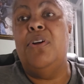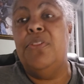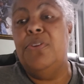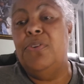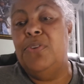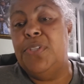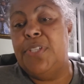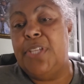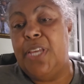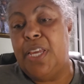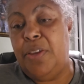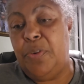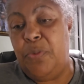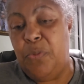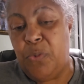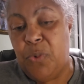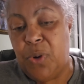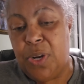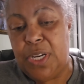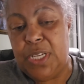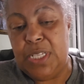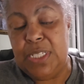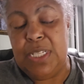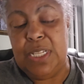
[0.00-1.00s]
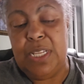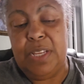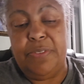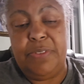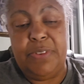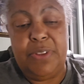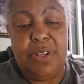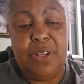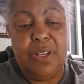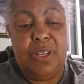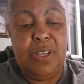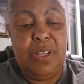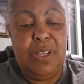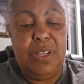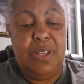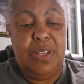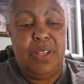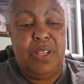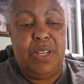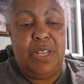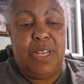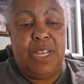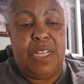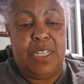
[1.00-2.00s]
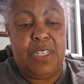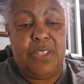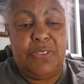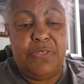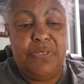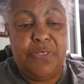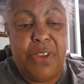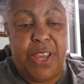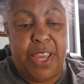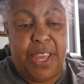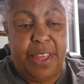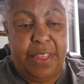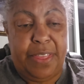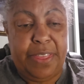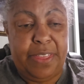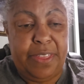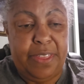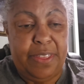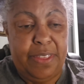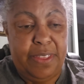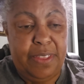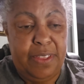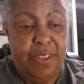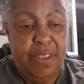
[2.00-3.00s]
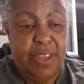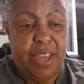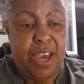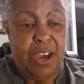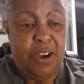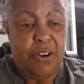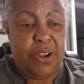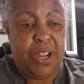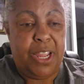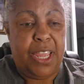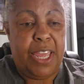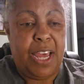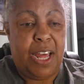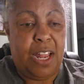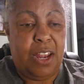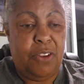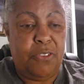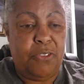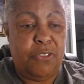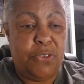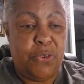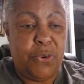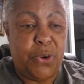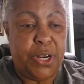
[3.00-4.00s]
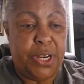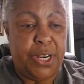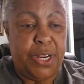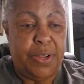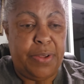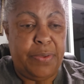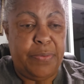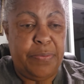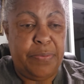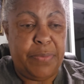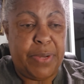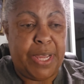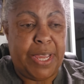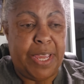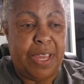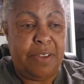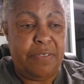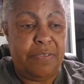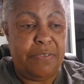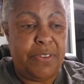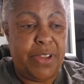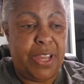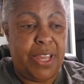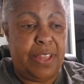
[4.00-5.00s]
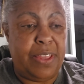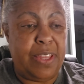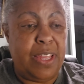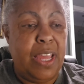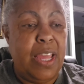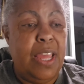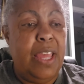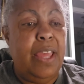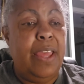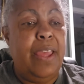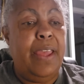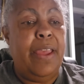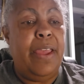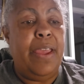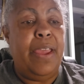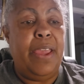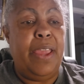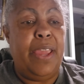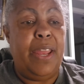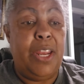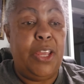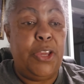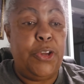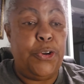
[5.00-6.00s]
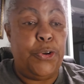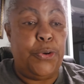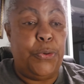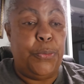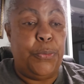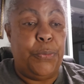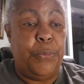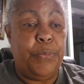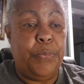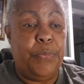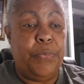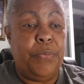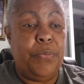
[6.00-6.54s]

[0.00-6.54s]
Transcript: all those 8, one is living. That's Faith out in California, my Aunt Faith. Anywho,